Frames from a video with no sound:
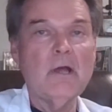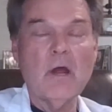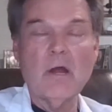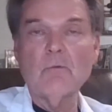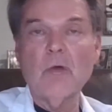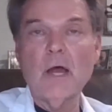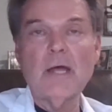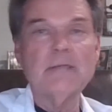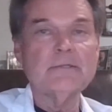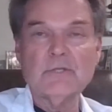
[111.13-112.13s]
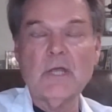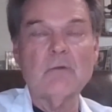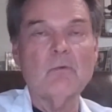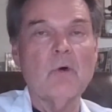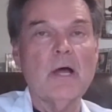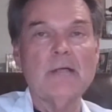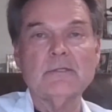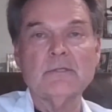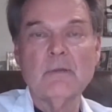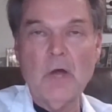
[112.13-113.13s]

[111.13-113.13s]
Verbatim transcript: heart-wise, skin-wise,